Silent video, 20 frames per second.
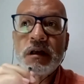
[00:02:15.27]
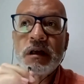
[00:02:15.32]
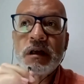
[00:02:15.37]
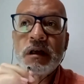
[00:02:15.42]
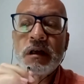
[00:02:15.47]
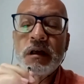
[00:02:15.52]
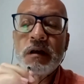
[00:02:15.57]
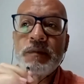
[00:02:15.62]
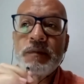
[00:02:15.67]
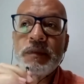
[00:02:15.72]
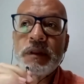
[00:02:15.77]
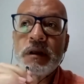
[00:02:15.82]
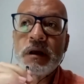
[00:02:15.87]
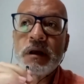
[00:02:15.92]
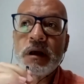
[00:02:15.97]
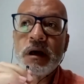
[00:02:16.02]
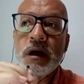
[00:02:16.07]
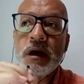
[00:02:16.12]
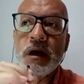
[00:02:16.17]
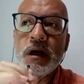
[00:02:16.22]
very small
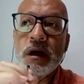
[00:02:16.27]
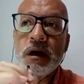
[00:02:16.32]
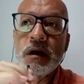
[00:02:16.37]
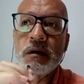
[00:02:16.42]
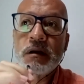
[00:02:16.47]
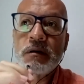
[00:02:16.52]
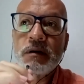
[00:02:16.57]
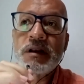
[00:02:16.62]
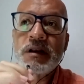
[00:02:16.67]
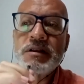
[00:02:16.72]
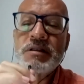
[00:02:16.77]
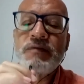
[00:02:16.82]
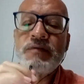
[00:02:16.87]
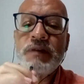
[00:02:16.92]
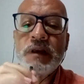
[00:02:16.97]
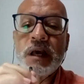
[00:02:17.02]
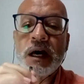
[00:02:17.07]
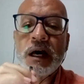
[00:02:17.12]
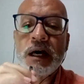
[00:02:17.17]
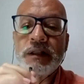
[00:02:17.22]
percentage of
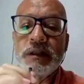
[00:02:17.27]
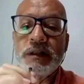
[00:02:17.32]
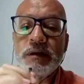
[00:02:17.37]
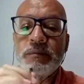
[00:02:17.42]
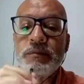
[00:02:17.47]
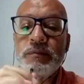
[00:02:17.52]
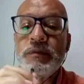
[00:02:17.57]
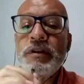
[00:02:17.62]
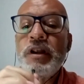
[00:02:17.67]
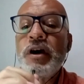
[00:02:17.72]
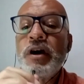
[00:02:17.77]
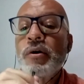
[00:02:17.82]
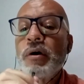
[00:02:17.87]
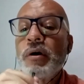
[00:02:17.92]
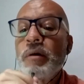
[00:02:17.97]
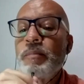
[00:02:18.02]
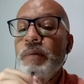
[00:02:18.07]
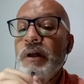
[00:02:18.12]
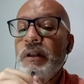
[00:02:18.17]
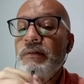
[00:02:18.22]
black blood running
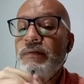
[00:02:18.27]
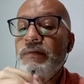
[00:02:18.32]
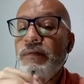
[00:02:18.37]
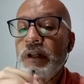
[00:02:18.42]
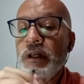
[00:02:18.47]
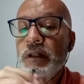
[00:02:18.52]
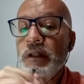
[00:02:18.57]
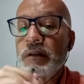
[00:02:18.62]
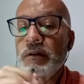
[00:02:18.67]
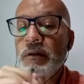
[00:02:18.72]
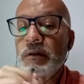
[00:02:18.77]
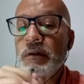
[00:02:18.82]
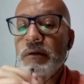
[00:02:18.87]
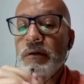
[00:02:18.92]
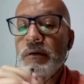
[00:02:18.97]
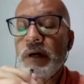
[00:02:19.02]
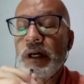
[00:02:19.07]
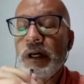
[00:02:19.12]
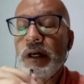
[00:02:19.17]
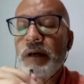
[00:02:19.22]
through your veins to
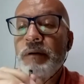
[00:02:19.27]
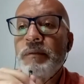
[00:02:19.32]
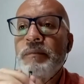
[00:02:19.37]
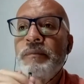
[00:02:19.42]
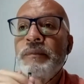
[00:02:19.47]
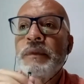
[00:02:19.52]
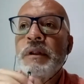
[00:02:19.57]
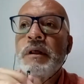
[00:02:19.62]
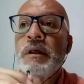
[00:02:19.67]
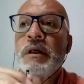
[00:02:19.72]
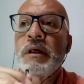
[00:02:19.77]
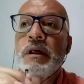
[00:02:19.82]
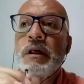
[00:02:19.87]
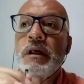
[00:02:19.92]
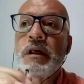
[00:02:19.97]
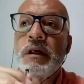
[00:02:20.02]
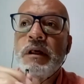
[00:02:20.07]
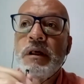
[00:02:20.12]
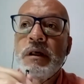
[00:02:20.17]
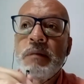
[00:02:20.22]
make that people being
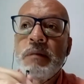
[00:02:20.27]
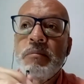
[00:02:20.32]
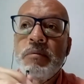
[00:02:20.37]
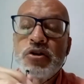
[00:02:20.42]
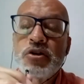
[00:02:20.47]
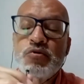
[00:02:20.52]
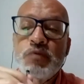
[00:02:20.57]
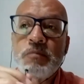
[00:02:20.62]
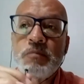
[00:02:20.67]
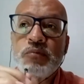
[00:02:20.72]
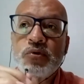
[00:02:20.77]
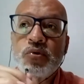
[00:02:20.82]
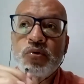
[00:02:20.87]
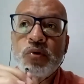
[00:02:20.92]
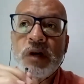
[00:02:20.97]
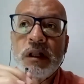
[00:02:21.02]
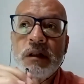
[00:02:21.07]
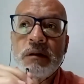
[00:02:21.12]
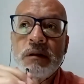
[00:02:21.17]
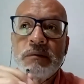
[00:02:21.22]
defined as
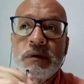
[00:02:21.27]
black.